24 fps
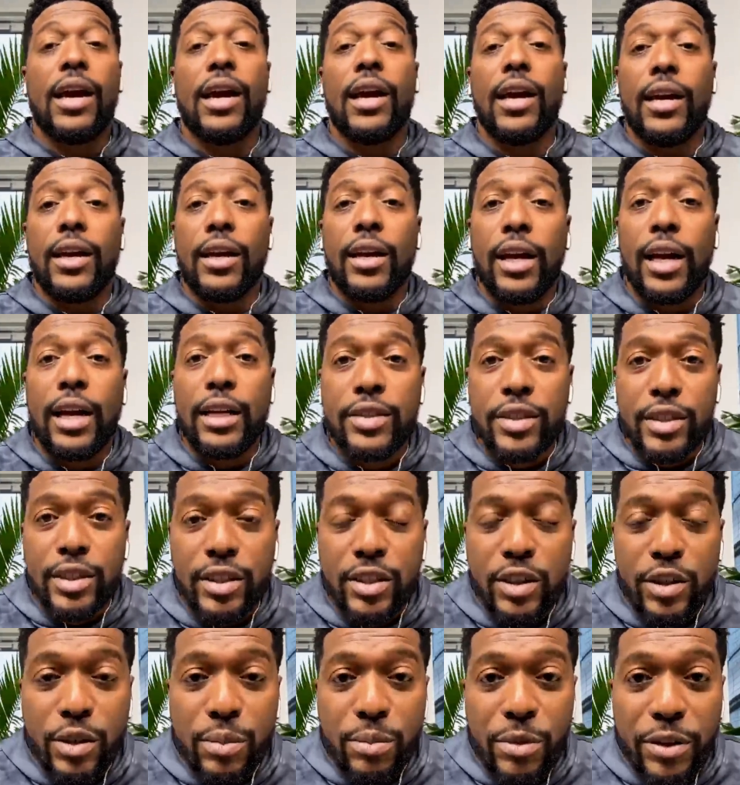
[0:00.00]
And Elijah,
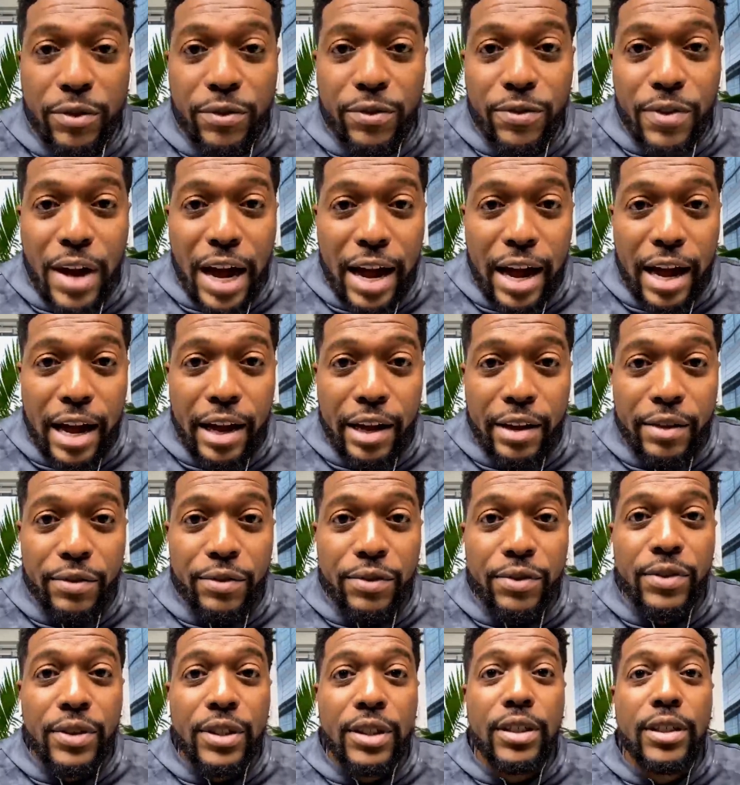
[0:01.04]
it took me
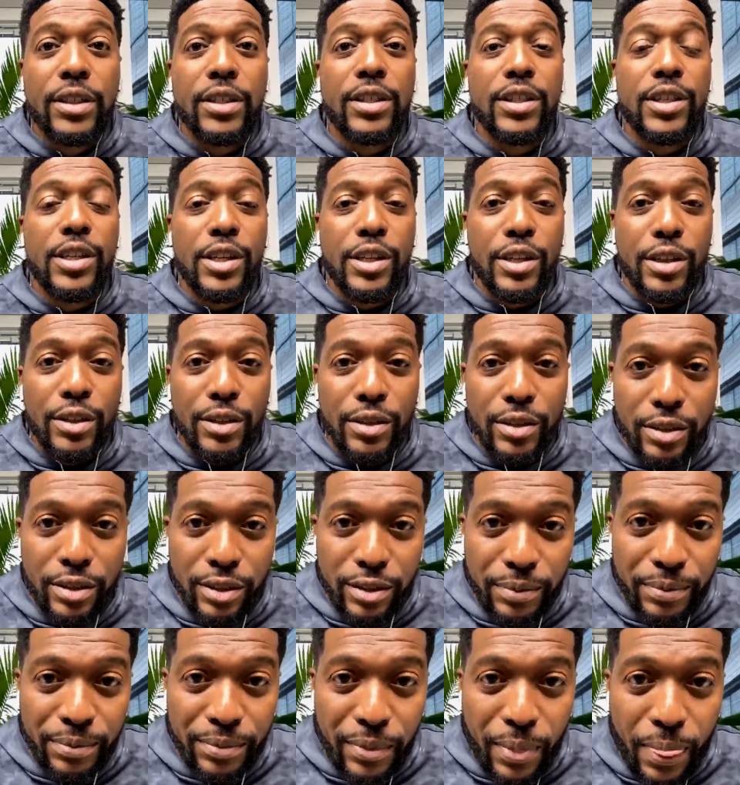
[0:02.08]
five
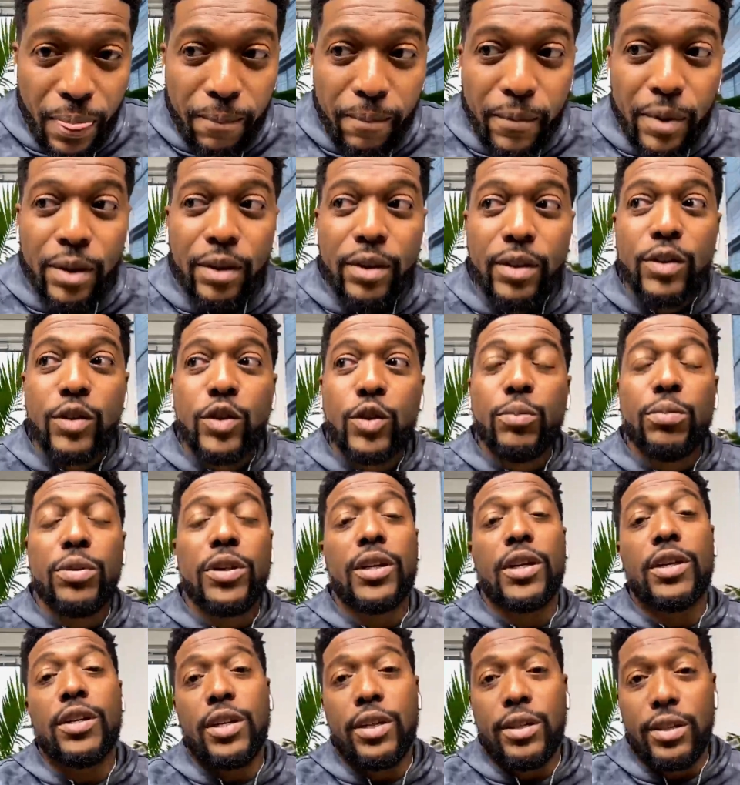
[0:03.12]
years to
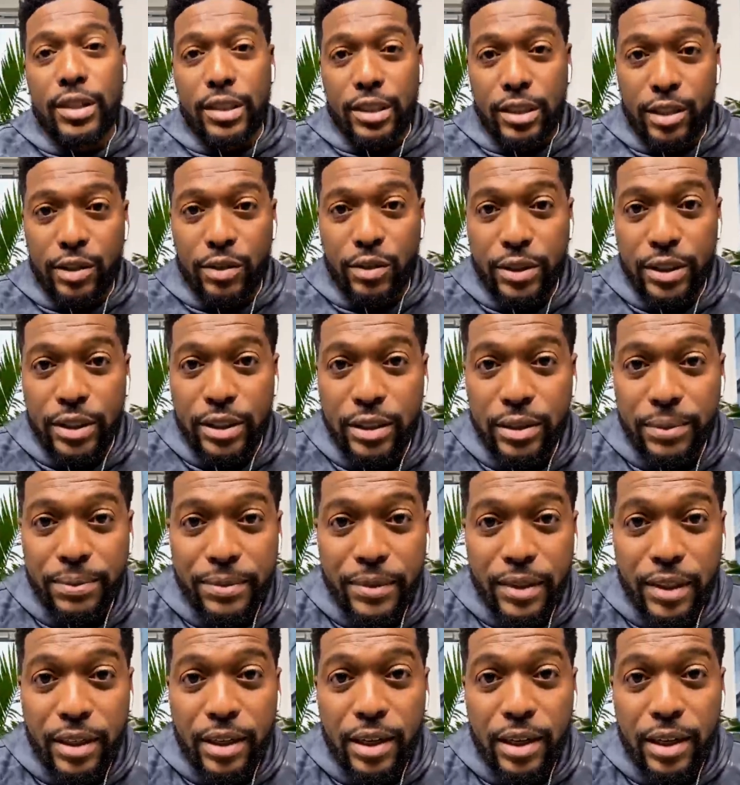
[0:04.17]
book another series.